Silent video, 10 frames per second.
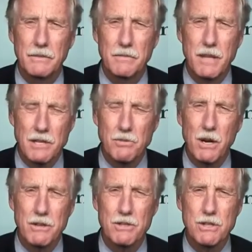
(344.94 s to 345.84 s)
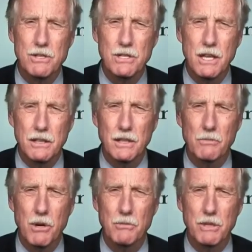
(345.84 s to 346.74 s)
that's why this is a delicate
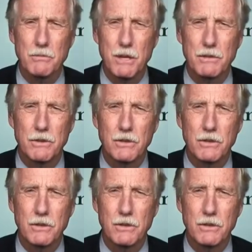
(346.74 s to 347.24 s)
moment, in my view.